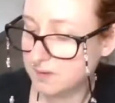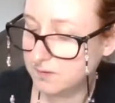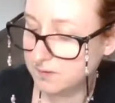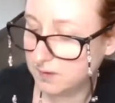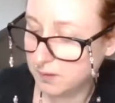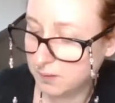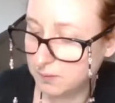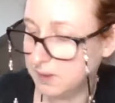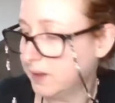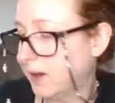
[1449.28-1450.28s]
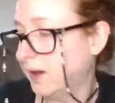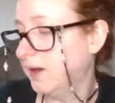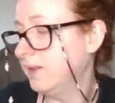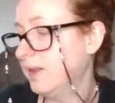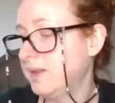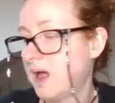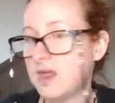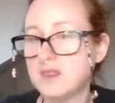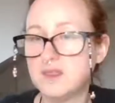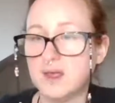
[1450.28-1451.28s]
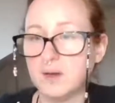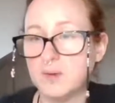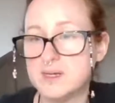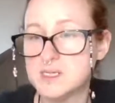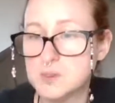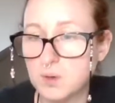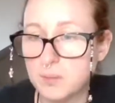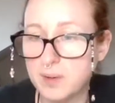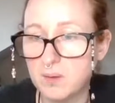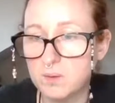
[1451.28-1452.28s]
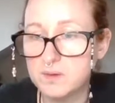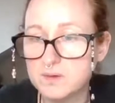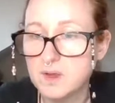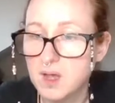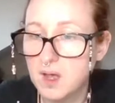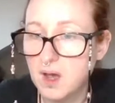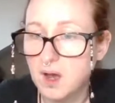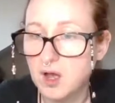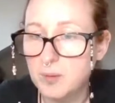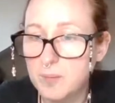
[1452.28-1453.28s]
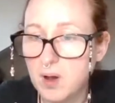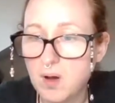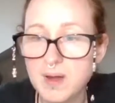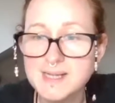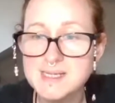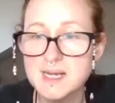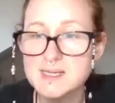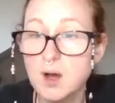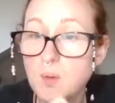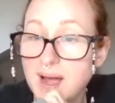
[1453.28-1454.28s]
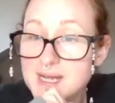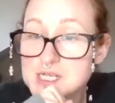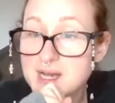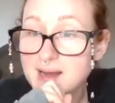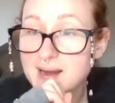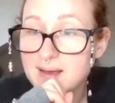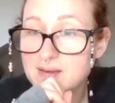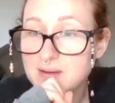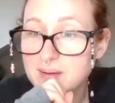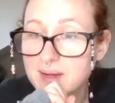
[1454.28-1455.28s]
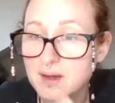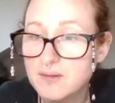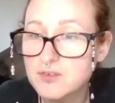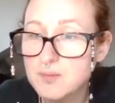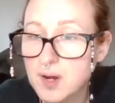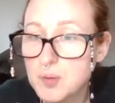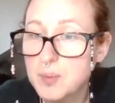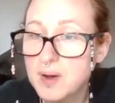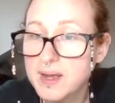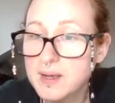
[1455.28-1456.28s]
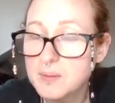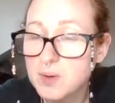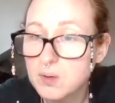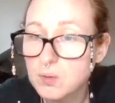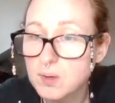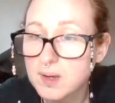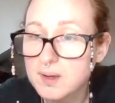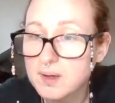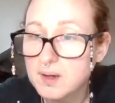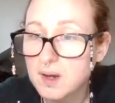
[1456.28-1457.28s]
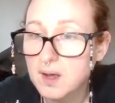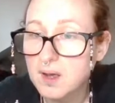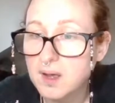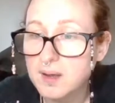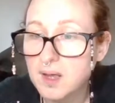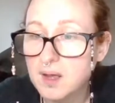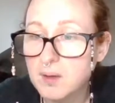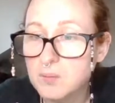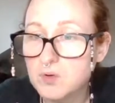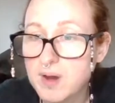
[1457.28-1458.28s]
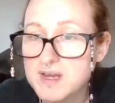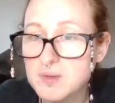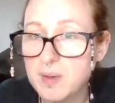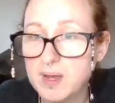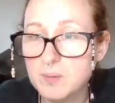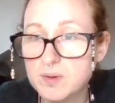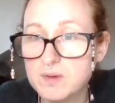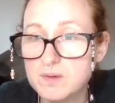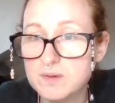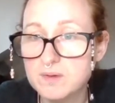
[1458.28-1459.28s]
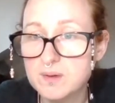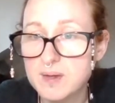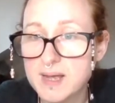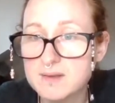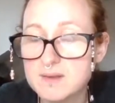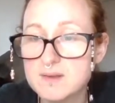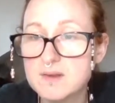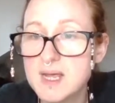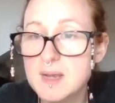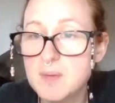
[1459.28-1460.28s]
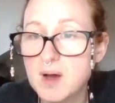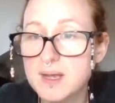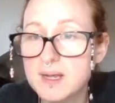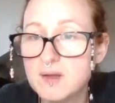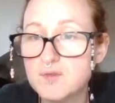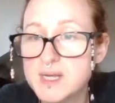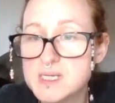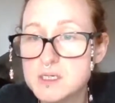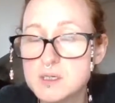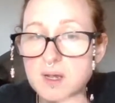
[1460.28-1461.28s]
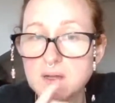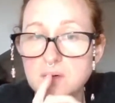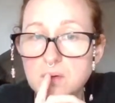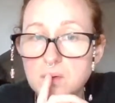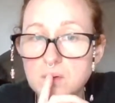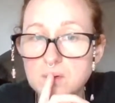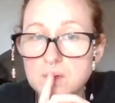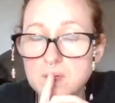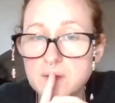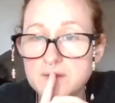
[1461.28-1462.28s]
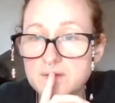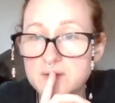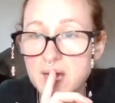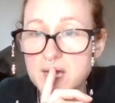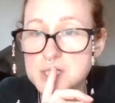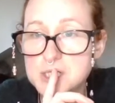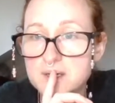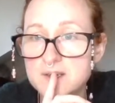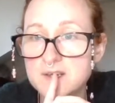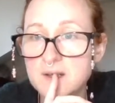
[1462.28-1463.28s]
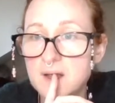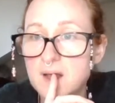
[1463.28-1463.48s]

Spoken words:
So yeah, and then the other thing I wanted to talk about was oh, hey Jen, how you doing? I have to run. Bye Laura. Grading papers. Essence, Neem, hiya, lovely. Did you get your notification?